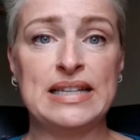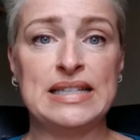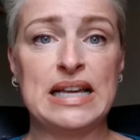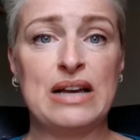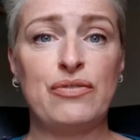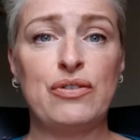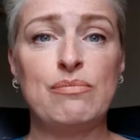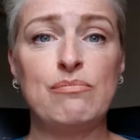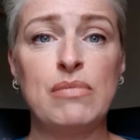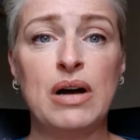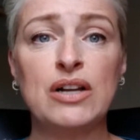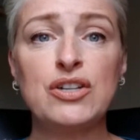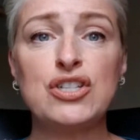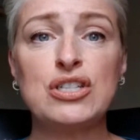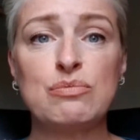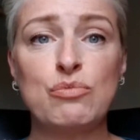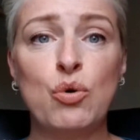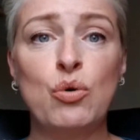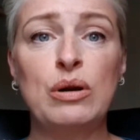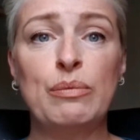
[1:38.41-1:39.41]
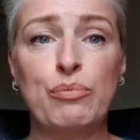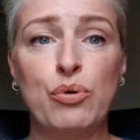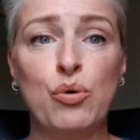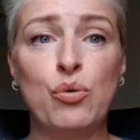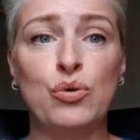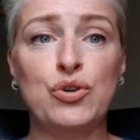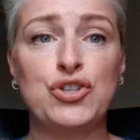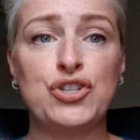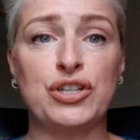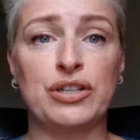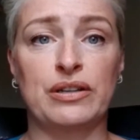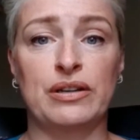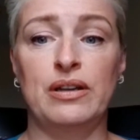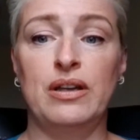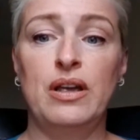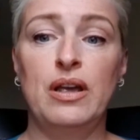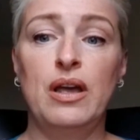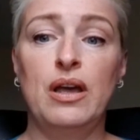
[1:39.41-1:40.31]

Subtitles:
is have a much smaller portion.